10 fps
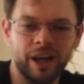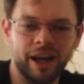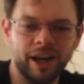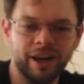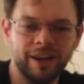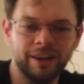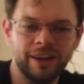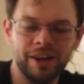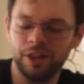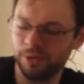
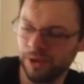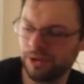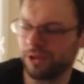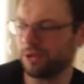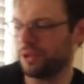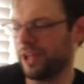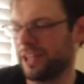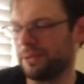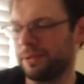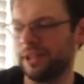The road to Google
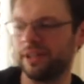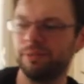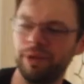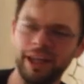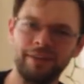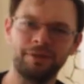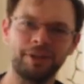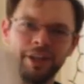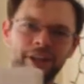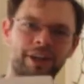has been paved
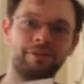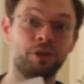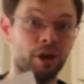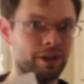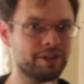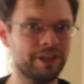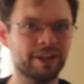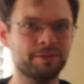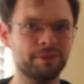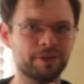with a lot of large
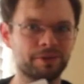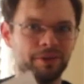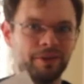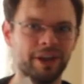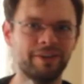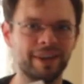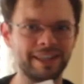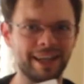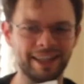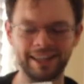textbooks with very,
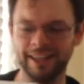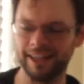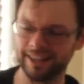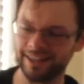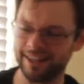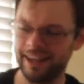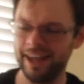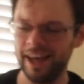very tiny text.